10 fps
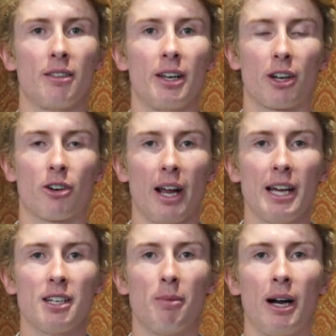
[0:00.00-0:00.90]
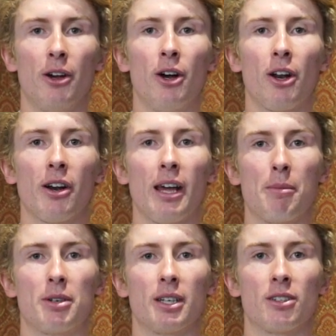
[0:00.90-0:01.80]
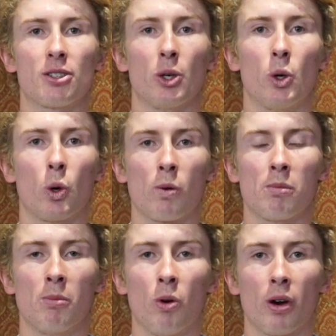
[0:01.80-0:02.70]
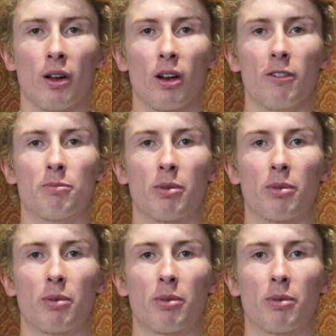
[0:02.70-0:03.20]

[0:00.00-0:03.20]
that are created by earlier inhabitants or a memorial of